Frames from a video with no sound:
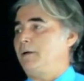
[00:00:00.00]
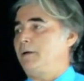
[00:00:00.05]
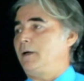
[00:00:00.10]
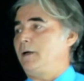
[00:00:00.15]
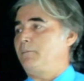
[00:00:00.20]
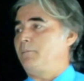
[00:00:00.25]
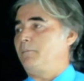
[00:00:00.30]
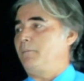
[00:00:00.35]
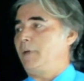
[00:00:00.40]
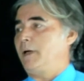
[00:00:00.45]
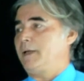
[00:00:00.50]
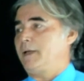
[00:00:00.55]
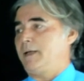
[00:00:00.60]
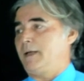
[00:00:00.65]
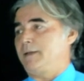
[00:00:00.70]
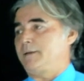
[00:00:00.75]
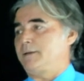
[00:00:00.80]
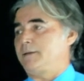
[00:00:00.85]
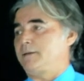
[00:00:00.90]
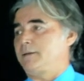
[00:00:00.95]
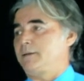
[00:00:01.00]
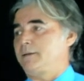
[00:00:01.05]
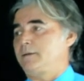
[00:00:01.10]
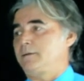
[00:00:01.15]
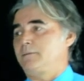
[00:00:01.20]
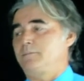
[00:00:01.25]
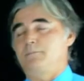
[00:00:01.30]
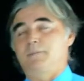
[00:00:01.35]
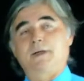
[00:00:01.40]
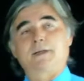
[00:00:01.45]
market
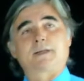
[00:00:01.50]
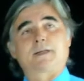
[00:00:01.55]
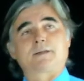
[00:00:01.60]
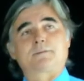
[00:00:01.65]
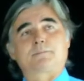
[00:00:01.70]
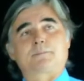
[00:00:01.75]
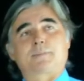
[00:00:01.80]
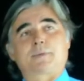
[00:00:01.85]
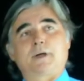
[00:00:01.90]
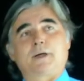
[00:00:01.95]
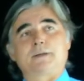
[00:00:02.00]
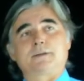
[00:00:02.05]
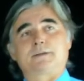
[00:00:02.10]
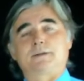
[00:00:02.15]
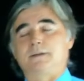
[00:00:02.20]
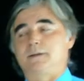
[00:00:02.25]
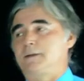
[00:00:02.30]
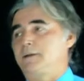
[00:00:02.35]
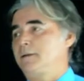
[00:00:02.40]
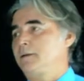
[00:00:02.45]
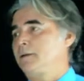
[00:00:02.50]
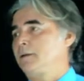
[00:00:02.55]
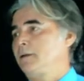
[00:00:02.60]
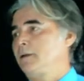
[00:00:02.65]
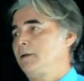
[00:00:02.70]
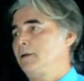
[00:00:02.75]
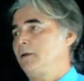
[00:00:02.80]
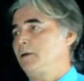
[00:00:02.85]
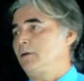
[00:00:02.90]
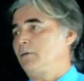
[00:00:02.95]
pricing.
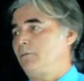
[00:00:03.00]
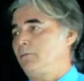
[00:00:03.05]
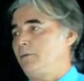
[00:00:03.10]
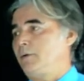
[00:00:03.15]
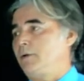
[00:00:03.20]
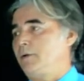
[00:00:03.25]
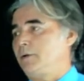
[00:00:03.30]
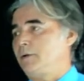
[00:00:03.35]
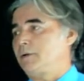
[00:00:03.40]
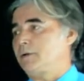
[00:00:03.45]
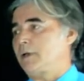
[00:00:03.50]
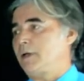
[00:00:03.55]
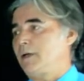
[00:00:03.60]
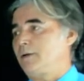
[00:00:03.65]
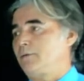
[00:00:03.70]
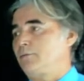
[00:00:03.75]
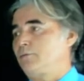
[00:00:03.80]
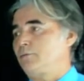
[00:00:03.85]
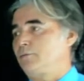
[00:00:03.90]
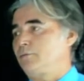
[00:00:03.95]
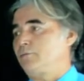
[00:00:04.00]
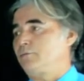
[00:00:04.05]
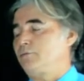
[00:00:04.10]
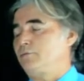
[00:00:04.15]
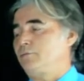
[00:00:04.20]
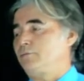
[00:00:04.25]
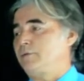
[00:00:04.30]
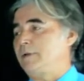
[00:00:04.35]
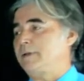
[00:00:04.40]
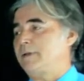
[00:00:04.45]
We try
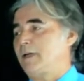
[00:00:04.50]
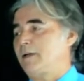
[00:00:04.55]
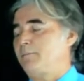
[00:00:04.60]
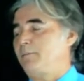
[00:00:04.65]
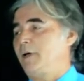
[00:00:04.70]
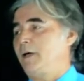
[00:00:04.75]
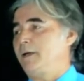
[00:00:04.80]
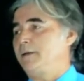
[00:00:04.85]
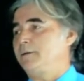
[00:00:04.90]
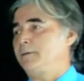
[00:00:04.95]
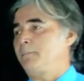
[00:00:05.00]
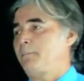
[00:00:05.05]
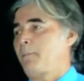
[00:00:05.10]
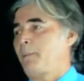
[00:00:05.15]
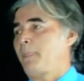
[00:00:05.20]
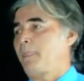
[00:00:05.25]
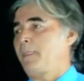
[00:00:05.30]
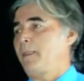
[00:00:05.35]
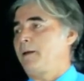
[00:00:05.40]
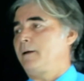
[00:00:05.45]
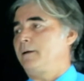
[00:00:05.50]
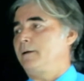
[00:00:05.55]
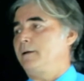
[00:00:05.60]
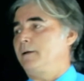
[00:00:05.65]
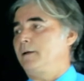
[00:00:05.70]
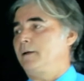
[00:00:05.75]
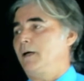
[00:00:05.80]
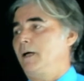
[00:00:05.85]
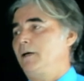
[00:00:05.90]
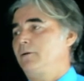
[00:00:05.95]
to determine
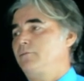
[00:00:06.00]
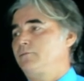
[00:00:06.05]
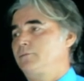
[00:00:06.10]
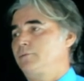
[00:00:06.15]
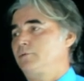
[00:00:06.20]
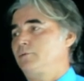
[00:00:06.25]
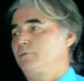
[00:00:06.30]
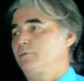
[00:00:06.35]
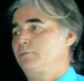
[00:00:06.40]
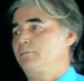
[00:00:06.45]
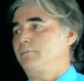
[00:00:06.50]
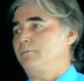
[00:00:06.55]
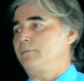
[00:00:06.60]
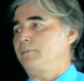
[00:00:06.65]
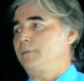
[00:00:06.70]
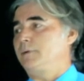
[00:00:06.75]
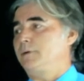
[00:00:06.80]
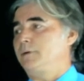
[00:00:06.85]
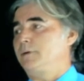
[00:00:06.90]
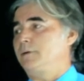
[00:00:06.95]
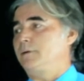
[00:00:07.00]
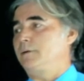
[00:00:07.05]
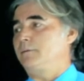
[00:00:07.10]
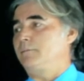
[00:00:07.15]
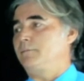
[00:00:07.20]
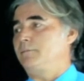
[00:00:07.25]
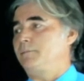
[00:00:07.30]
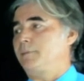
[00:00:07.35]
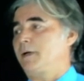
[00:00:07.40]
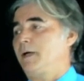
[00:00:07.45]
how to
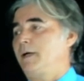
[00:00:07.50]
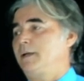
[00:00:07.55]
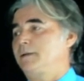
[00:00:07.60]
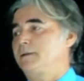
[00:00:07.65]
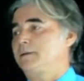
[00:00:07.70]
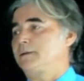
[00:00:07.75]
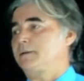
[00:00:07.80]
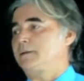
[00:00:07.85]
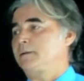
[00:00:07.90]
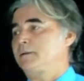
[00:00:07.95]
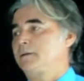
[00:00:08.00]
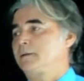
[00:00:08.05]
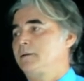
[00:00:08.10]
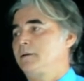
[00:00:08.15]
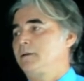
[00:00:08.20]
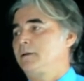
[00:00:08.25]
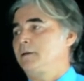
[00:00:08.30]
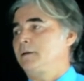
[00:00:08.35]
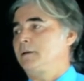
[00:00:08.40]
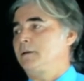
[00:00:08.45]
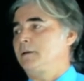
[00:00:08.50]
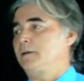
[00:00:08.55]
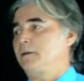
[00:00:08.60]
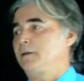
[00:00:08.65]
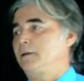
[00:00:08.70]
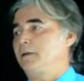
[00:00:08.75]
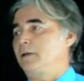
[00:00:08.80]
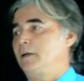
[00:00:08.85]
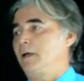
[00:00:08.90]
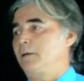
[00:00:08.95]
price
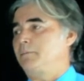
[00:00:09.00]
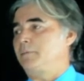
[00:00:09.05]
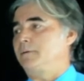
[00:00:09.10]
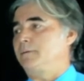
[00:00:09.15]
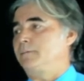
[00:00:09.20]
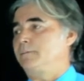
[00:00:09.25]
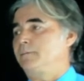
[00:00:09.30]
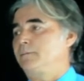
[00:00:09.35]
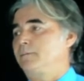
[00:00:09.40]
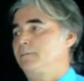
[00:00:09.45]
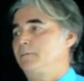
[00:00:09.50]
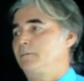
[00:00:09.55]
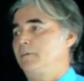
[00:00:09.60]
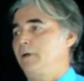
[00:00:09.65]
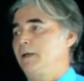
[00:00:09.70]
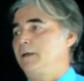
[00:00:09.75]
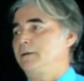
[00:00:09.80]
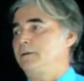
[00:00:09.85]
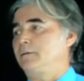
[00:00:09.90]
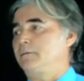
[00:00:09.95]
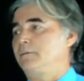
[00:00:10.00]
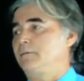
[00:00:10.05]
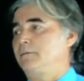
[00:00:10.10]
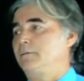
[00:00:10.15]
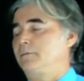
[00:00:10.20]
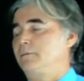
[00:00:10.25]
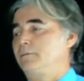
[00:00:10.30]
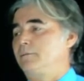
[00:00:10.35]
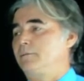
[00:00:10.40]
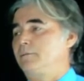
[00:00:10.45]
happen and
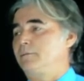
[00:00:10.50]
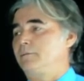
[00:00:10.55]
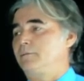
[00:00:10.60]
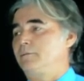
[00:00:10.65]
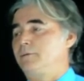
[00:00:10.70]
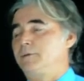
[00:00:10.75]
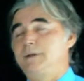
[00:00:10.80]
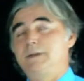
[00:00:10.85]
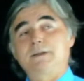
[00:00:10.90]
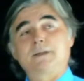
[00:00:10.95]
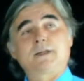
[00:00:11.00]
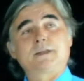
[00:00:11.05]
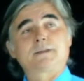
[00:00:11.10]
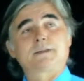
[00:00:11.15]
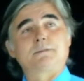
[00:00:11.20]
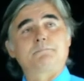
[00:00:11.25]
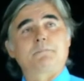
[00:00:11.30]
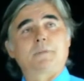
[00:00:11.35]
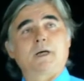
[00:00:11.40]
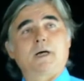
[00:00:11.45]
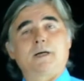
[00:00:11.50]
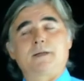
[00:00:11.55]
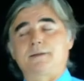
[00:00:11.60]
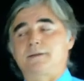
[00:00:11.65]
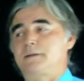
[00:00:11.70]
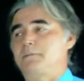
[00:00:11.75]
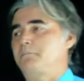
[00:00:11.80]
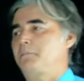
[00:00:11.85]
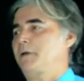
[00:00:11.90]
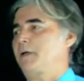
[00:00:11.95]
the reason behind
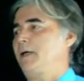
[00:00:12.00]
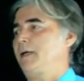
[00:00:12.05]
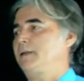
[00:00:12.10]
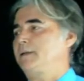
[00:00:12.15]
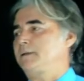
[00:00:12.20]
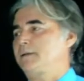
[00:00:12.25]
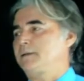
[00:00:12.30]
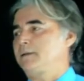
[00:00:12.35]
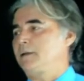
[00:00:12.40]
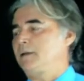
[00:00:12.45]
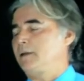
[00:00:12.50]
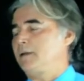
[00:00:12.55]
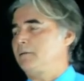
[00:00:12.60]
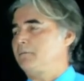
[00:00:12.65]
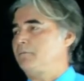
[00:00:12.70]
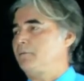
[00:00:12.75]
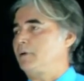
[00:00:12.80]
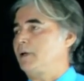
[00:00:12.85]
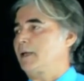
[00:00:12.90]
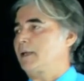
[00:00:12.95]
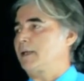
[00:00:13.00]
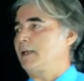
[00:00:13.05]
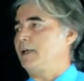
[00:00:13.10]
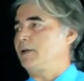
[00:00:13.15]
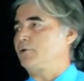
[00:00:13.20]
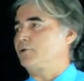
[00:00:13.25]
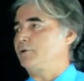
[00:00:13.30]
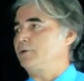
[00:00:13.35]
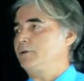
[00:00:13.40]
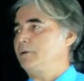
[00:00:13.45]
the price
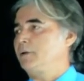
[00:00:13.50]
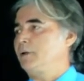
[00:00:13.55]
fluctuation.